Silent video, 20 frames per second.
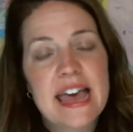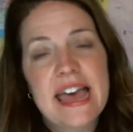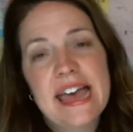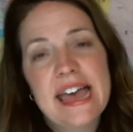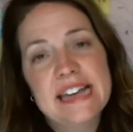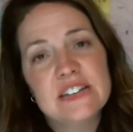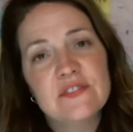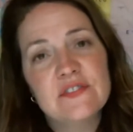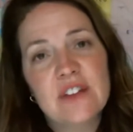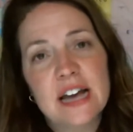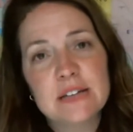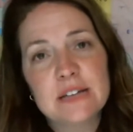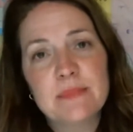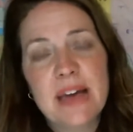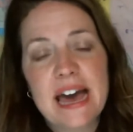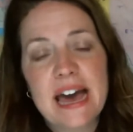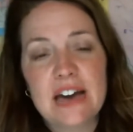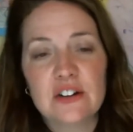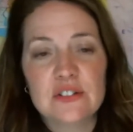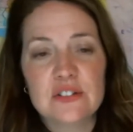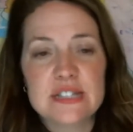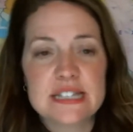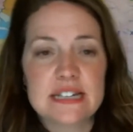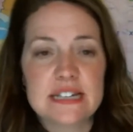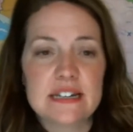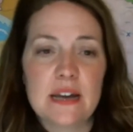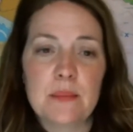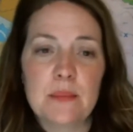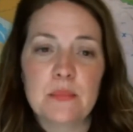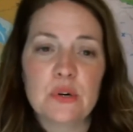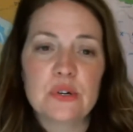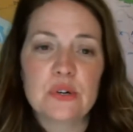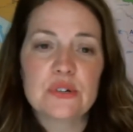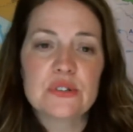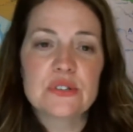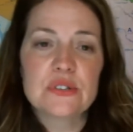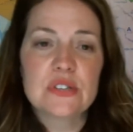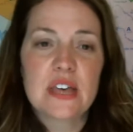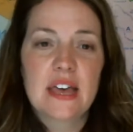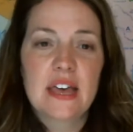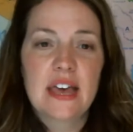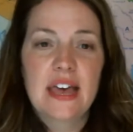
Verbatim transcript: and define patterns in numbers.